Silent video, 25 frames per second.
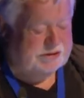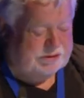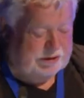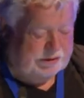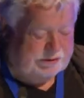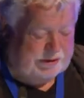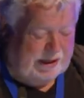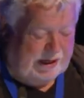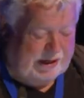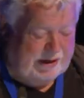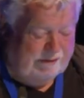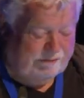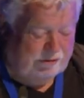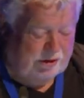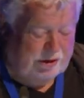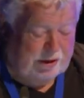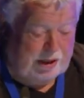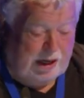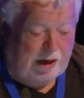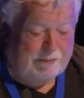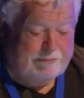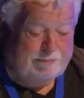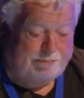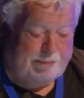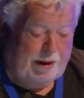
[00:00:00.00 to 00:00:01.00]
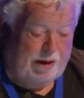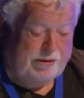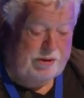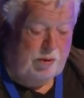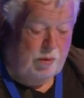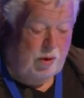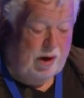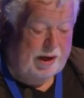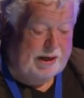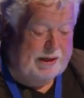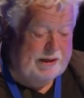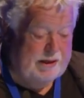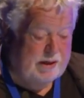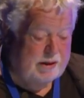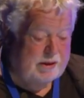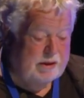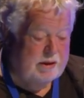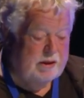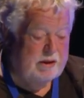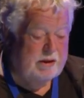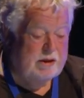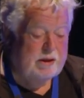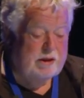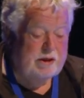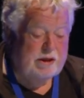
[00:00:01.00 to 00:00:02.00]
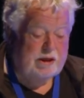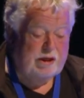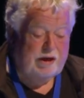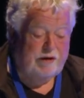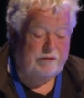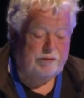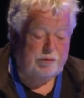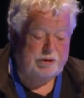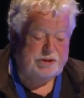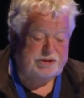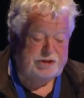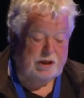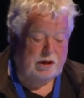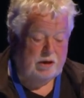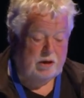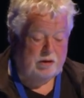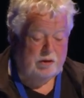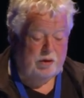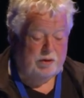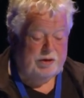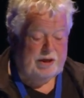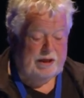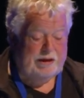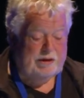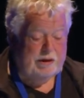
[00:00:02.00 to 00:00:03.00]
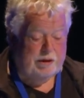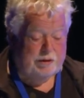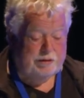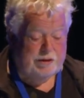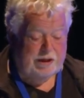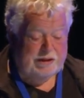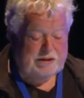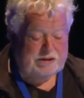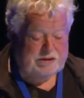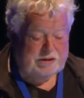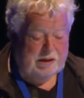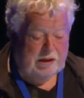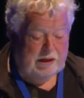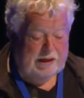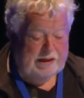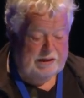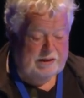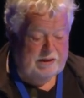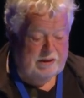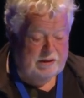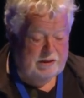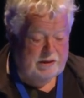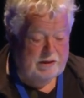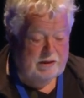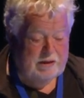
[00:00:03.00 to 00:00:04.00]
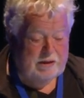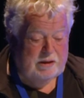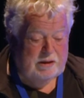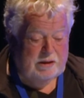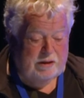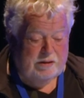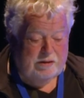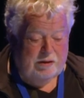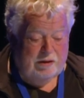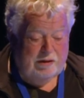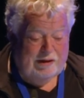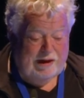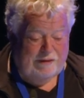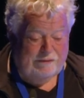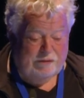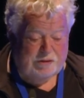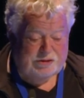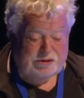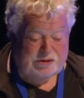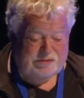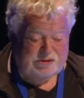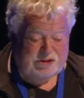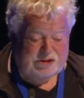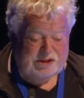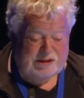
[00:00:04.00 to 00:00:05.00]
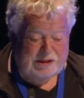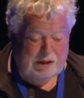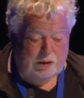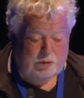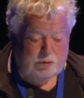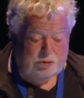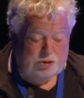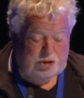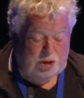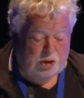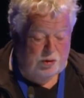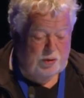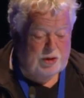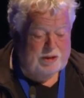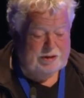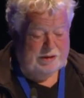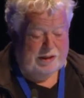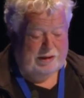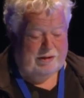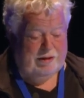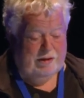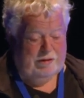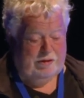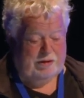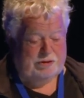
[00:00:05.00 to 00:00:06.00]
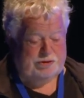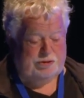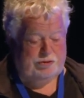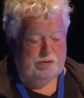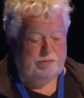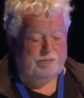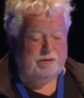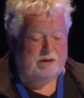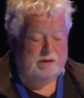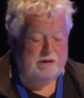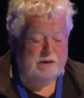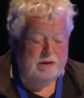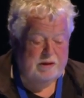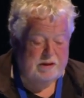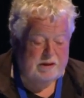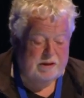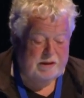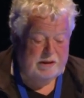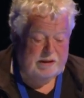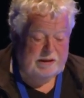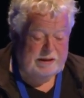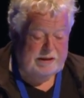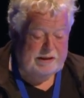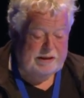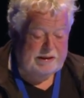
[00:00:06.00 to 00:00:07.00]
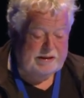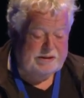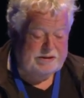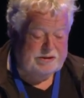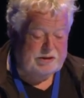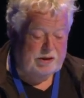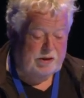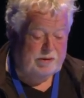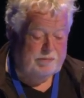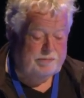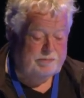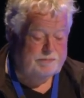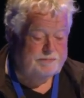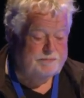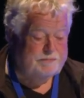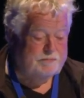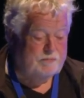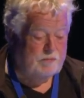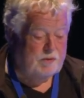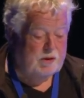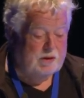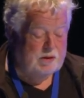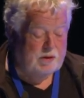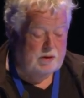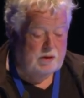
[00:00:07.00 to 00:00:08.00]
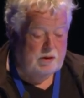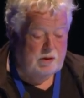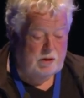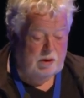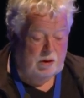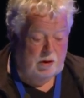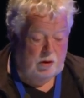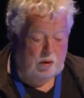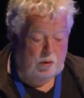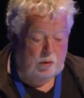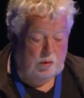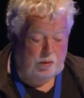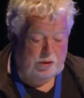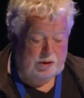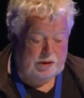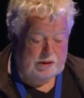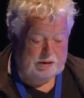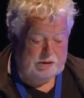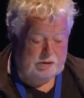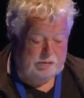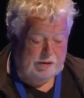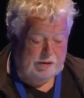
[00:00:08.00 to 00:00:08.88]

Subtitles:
the day of learning. And by the way, you know, if we start looking at things like the levels of CO2 in the classroom, here's Alder